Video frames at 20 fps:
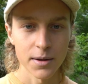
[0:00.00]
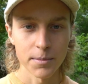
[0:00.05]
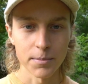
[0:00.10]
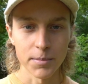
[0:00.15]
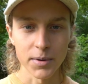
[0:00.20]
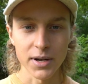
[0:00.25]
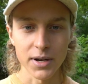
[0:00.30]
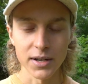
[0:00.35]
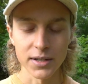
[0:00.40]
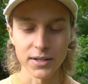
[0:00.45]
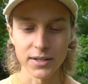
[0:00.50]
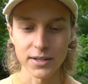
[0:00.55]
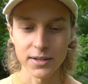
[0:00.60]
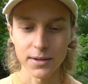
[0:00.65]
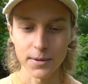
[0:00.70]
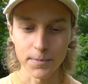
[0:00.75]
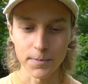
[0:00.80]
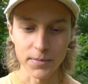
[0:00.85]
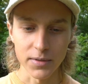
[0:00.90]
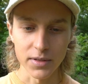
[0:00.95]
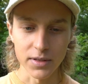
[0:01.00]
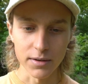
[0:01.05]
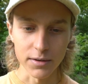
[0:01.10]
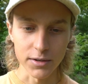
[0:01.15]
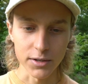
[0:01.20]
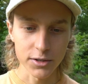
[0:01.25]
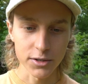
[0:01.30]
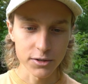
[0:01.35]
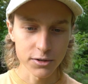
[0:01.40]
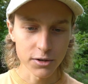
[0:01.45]
Because
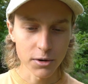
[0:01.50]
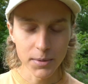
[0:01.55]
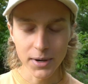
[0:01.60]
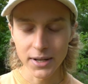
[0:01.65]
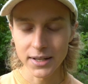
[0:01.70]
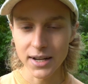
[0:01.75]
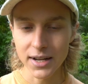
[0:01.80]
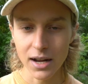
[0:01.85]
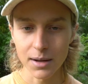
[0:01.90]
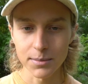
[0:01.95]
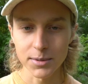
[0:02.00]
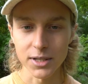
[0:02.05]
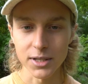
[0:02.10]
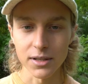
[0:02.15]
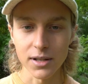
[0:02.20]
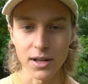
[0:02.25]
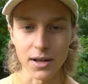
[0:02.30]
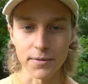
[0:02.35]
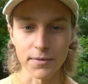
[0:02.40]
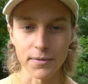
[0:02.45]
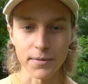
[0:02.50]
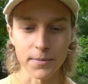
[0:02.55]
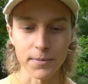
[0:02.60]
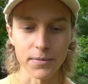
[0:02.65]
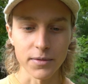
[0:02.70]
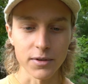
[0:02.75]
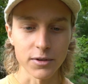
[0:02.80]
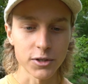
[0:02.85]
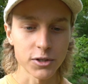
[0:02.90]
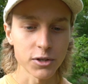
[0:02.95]
there's so many times in life,
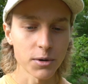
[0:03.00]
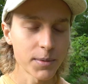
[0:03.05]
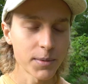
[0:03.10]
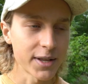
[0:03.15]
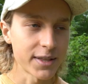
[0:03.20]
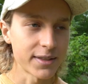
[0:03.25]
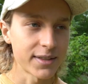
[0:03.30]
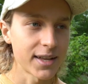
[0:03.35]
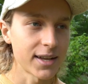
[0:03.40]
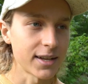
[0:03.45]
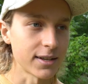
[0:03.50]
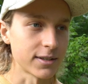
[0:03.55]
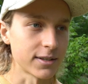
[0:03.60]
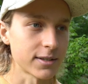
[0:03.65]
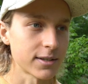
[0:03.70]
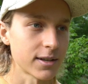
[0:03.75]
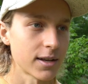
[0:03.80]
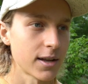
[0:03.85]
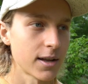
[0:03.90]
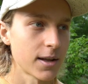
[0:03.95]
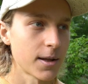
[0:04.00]
there's so many things